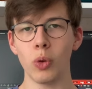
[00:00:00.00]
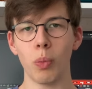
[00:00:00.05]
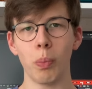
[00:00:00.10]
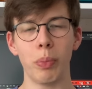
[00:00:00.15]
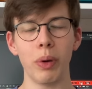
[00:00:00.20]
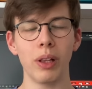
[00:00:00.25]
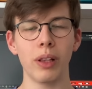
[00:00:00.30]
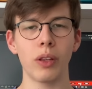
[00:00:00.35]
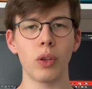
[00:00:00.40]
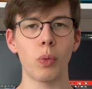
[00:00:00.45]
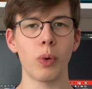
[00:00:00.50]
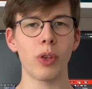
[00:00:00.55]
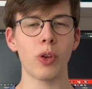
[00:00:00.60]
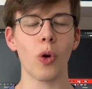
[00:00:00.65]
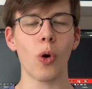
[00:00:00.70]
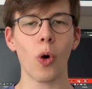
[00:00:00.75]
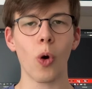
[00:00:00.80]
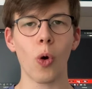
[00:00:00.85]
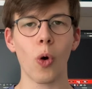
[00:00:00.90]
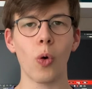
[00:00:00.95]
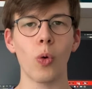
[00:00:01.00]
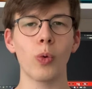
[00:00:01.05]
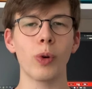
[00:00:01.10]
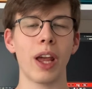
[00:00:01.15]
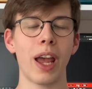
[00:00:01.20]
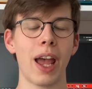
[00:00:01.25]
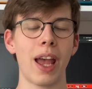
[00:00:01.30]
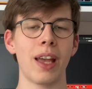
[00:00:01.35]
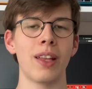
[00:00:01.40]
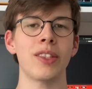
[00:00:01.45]
build it with your own
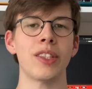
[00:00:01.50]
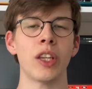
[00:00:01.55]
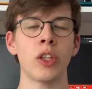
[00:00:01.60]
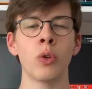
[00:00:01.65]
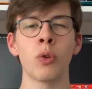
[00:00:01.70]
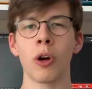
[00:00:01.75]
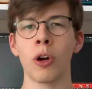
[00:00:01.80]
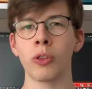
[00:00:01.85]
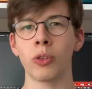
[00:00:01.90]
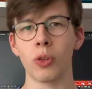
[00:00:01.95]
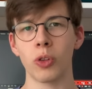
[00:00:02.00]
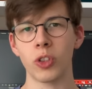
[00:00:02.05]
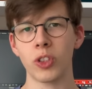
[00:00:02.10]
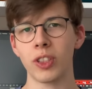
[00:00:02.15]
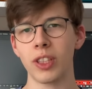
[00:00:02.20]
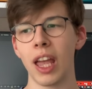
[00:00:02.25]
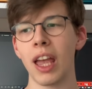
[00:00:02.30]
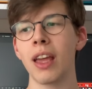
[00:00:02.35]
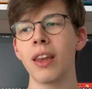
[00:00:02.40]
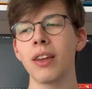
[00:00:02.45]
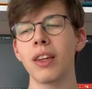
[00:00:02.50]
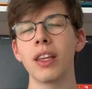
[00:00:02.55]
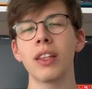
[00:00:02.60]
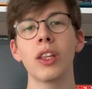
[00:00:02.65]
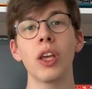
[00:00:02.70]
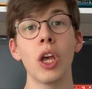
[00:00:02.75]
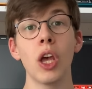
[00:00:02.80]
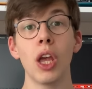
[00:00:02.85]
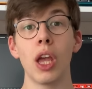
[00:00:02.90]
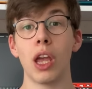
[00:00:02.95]
hands and you understand it,
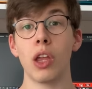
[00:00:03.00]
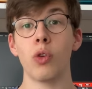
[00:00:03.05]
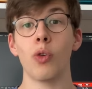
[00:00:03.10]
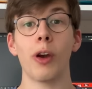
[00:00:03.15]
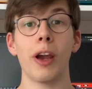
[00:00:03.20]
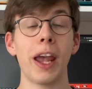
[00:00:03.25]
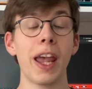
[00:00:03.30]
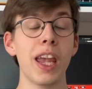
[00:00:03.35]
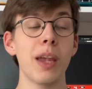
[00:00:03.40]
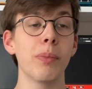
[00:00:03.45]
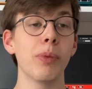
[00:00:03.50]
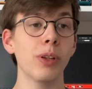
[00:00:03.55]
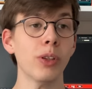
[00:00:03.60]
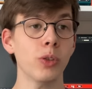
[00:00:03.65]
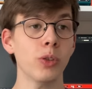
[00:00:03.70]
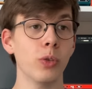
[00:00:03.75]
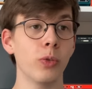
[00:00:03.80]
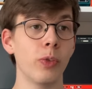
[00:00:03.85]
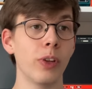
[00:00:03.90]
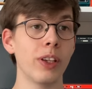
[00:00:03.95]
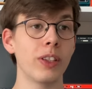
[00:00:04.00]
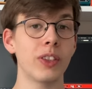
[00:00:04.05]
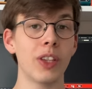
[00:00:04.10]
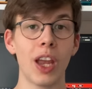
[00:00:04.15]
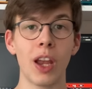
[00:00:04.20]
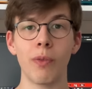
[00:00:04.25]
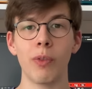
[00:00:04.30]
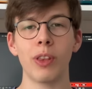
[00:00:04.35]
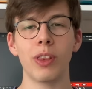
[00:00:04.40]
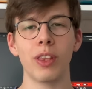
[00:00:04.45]
and you are able to fix
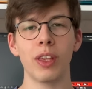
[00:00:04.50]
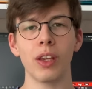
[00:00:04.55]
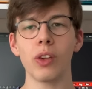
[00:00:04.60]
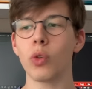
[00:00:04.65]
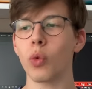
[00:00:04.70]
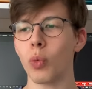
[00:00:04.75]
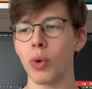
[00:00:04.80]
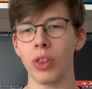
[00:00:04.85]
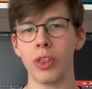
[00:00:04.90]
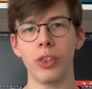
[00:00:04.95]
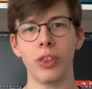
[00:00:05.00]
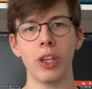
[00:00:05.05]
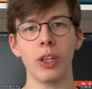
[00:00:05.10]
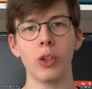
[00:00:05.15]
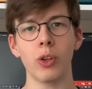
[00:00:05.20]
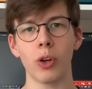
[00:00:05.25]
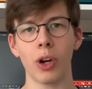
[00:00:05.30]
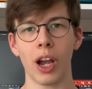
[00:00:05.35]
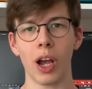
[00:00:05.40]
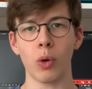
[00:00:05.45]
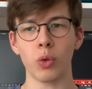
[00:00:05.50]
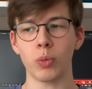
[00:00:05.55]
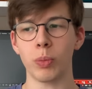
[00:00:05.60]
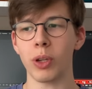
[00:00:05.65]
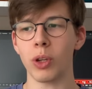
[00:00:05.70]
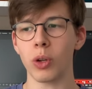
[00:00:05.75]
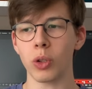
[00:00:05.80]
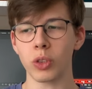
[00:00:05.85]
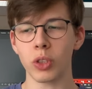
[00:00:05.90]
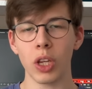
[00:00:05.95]
everything within your house
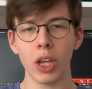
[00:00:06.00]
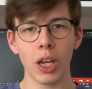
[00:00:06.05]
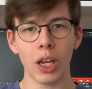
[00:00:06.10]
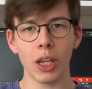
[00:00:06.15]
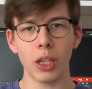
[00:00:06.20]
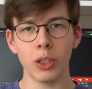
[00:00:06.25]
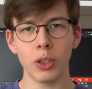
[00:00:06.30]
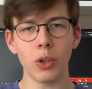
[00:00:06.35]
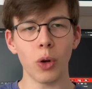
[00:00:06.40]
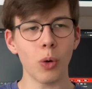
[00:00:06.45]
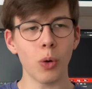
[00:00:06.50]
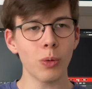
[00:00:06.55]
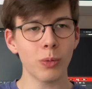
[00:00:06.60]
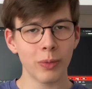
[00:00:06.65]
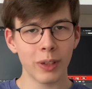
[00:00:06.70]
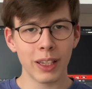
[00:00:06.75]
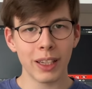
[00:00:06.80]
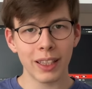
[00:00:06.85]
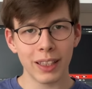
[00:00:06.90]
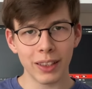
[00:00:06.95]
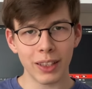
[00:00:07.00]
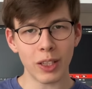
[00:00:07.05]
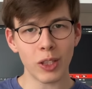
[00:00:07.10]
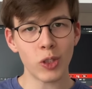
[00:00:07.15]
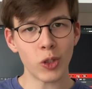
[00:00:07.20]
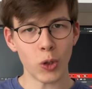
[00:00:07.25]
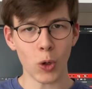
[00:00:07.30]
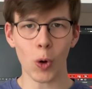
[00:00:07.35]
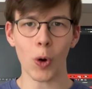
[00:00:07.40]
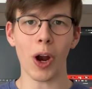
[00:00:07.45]
because, you know, this
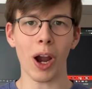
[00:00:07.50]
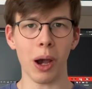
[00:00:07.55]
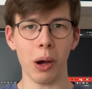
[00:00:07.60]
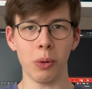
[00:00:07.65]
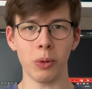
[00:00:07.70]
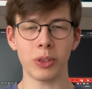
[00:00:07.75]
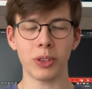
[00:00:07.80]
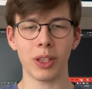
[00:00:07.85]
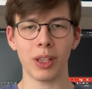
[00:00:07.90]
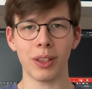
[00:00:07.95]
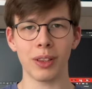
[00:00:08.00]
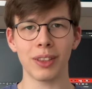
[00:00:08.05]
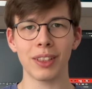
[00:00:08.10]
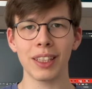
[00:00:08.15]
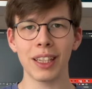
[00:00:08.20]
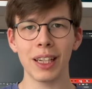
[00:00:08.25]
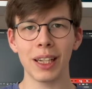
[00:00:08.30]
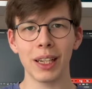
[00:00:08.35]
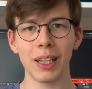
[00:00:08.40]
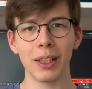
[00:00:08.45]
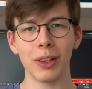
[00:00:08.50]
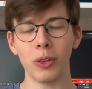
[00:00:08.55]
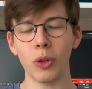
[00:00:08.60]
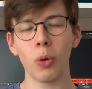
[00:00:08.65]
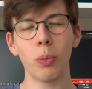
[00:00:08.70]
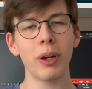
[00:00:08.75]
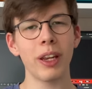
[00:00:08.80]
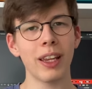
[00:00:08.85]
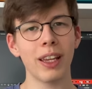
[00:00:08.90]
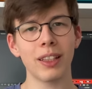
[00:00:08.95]
is your house and
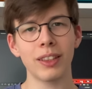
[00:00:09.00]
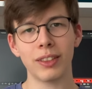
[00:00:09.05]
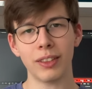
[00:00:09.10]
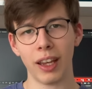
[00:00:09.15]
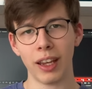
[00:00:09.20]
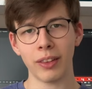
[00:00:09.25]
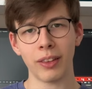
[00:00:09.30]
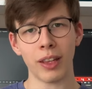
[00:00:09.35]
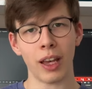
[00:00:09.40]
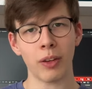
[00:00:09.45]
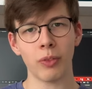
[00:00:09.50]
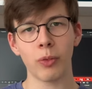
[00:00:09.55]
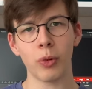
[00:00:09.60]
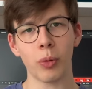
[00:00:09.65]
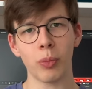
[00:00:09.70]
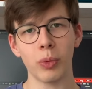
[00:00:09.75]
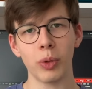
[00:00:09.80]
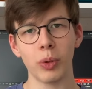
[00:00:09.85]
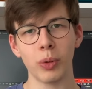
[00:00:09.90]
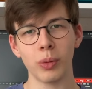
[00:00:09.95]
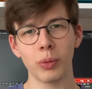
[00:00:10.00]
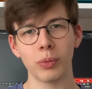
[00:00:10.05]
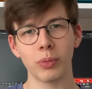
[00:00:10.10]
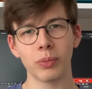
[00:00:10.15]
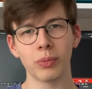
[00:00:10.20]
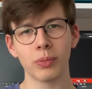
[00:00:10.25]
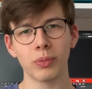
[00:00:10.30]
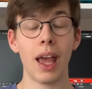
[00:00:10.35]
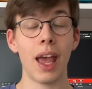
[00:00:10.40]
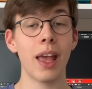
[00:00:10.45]
nobody can take that from you.
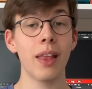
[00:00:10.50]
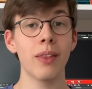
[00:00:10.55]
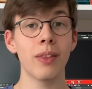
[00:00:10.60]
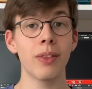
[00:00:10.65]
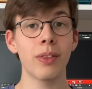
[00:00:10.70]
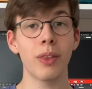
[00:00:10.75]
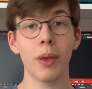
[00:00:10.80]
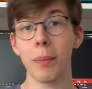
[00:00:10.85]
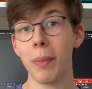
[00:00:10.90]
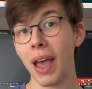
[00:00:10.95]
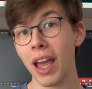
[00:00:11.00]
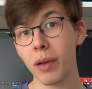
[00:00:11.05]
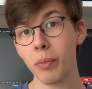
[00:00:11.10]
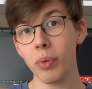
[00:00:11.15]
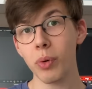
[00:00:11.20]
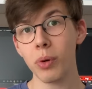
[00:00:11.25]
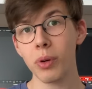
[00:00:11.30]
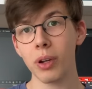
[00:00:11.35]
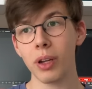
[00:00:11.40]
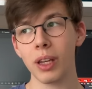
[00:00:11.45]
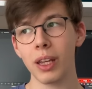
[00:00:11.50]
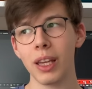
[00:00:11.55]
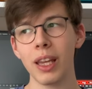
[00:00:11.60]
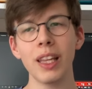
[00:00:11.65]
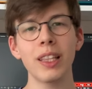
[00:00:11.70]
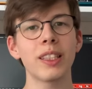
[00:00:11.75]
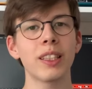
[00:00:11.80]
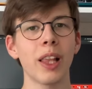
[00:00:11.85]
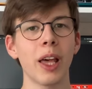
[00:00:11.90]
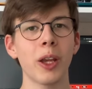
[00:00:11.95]
And the MacBook,
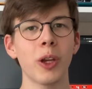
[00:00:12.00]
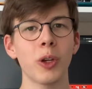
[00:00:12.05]
it's like